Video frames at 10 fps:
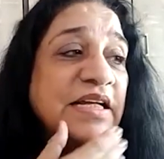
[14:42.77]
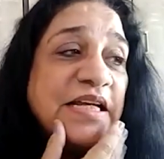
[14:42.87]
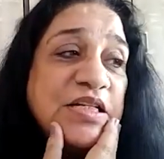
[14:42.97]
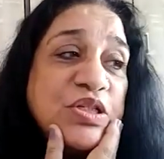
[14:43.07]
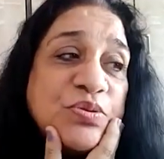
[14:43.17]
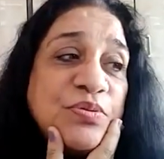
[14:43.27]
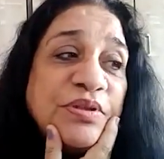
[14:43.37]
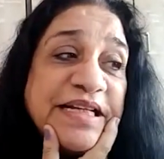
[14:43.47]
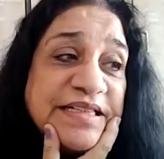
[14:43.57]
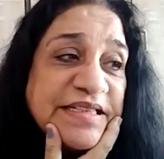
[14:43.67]

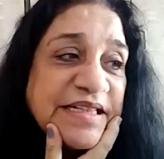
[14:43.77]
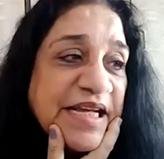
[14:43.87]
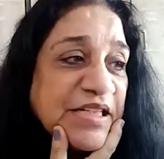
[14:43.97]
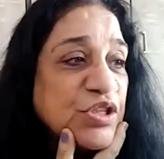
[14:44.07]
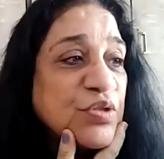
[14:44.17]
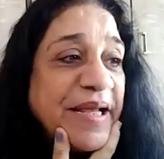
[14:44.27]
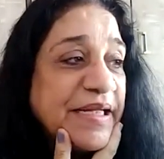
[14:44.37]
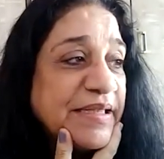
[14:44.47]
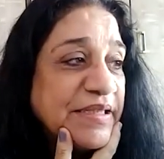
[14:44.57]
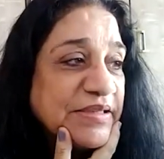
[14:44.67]
into his cage to
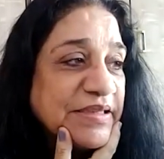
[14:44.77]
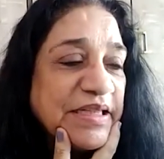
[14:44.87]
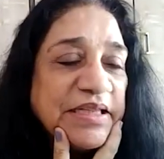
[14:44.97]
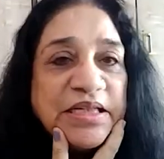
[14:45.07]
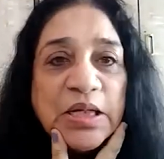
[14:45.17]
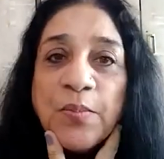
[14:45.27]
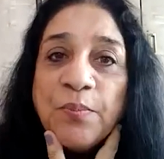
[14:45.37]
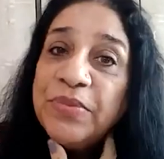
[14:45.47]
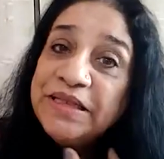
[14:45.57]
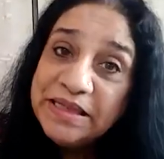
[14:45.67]
make it dirty.
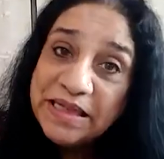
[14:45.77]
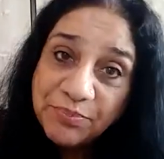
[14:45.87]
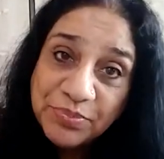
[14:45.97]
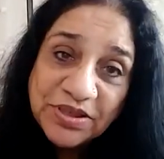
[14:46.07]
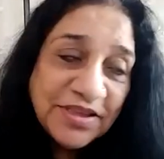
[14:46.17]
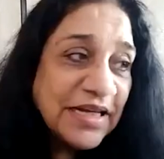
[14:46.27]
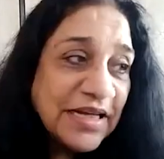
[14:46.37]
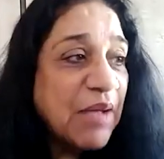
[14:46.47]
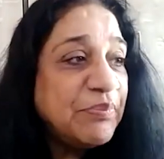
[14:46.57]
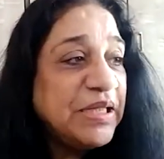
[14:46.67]
But the leopard
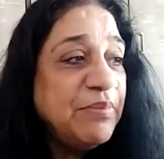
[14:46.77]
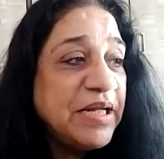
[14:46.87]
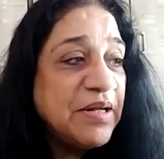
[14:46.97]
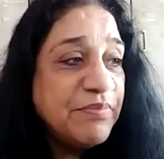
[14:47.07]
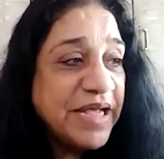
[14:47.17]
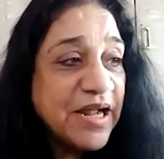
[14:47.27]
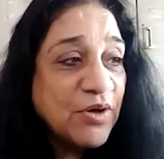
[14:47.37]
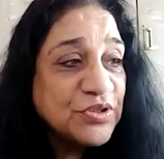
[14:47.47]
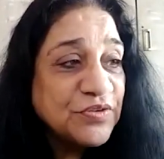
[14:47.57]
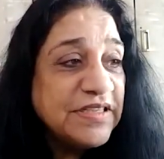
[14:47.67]
happily made a bed
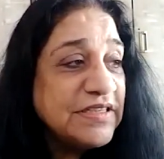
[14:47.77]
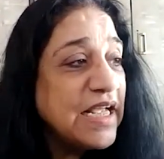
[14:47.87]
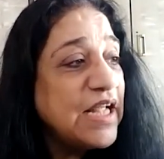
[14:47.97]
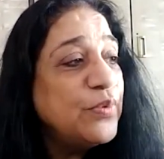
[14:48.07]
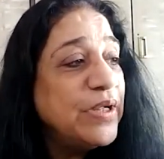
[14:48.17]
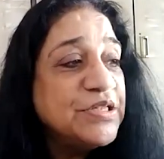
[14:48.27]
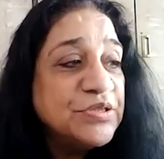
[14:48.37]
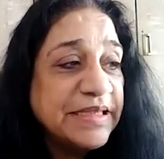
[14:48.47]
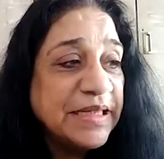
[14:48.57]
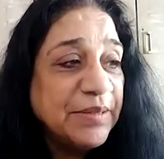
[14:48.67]
out of it and went to
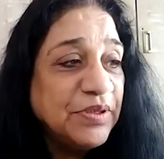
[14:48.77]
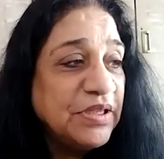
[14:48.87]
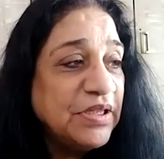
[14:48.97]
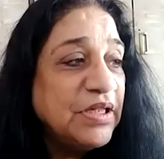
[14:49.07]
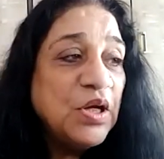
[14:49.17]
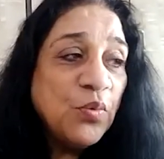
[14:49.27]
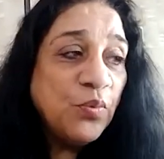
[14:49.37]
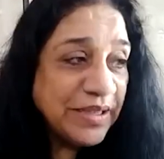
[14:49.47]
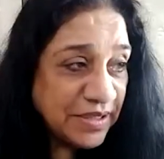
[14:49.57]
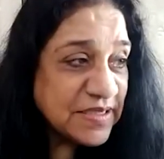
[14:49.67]
sleep.
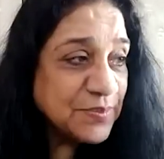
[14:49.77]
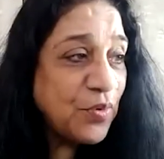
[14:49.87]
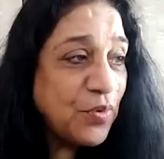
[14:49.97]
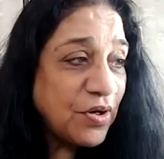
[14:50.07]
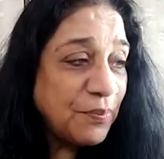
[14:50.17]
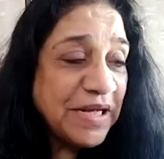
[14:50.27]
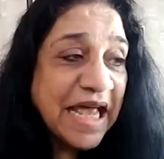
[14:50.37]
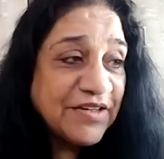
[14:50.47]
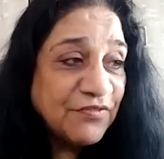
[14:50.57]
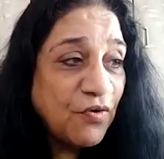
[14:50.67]
When this
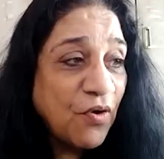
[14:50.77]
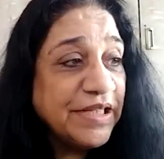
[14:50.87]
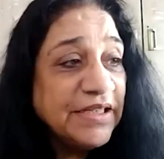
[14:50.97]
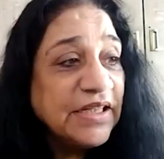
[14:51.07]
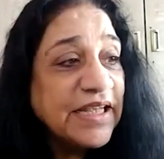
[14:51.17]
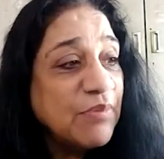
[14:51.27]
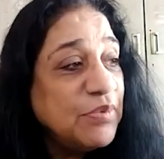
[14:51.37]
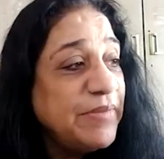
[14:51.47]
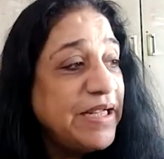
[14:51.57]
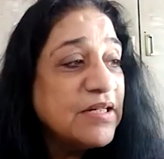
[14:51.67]
plan foiled, the
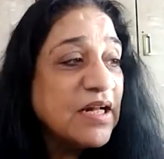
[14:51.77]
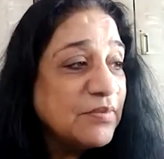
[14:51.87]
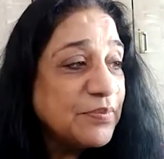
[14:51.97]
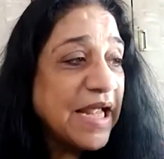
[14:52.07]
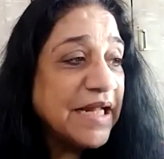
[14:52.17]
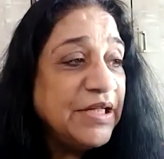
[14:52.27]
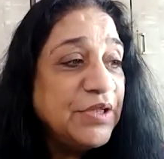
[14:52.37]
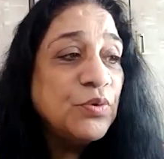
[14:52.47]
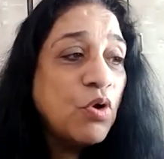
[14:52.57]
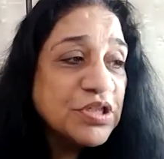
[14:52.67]
camel made another plan. He
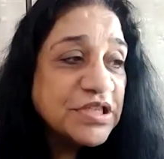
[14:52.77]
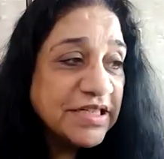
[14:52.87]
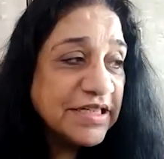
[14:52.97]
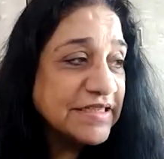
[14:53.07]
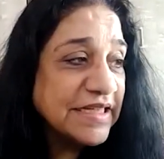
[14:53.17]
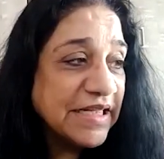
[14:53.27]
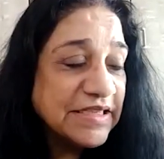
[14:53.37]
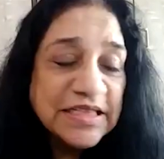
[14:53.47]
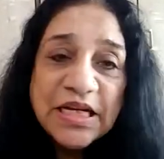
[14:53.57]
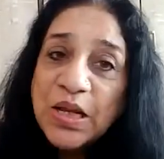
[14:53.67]
threw water in his
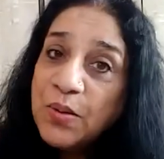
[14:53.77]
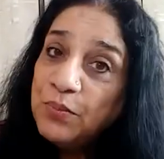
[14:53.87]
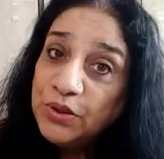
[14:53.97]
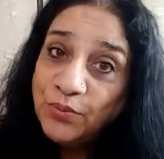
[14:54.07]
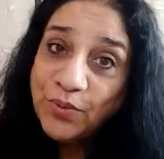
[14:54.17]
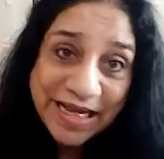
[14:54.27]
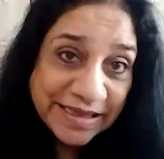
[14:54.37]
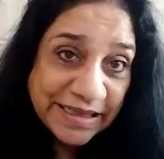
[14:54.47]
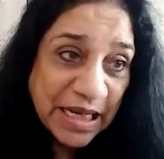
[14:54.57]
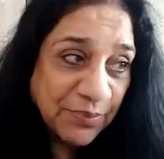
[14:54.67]
cage, but the
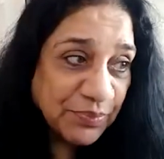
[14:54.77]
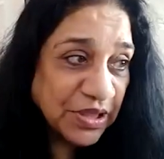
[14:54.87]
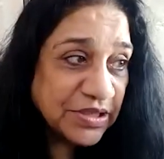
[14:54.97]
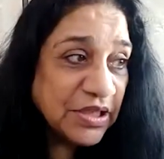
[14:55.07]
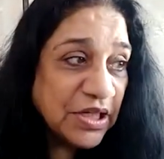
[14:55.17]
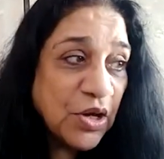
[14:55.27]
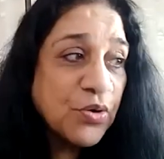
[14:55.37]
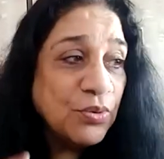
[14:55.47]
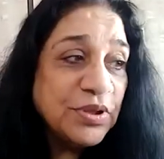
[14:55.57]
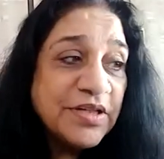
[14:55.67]
wily leopard
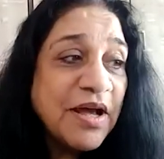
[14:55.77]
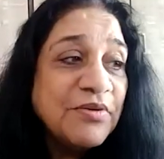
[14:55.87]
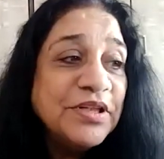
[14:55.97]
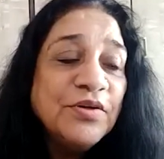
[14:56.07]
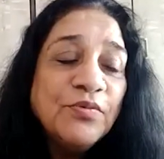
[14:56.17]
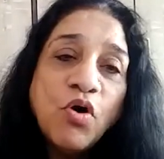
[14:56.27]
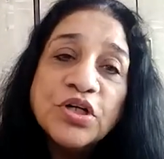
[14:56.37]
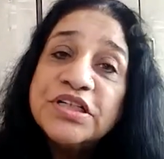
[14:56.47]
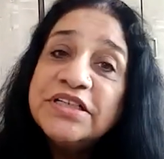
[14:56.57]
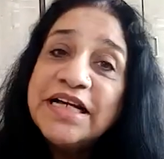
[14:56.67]
rolled around in the
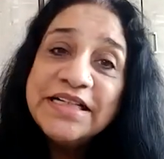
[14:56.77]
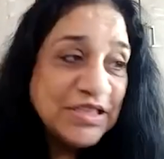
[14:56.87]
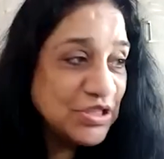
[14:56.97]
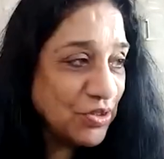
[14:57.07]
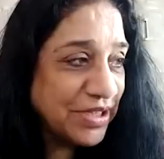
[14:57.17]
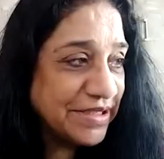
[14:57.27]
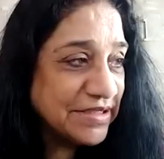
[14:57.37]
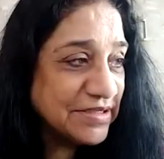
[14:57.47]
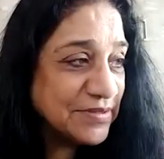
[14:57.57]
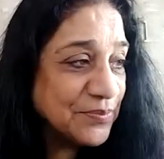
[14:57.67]
water and enjoyed
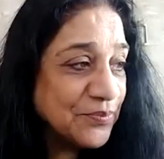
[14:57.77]
it